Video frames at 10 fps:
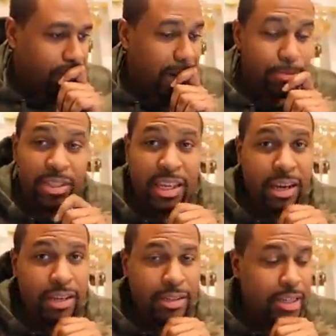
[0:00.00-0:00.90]
I'm
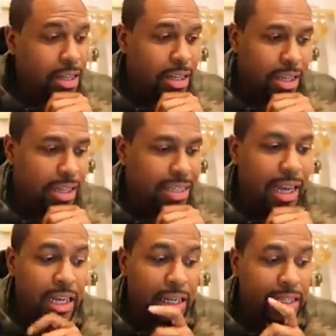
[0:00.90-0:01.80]
scared to look because
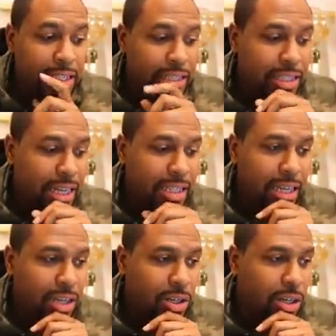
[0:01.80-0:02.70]
I looked at this not
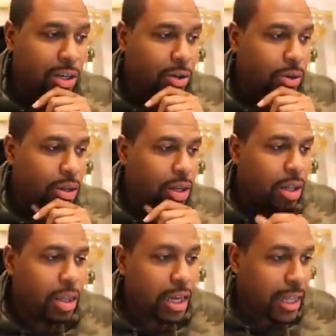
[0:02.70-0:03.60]
that long ago.
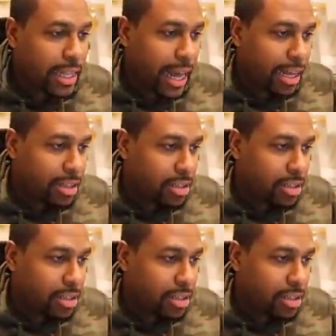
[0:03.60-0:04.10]
Look at that.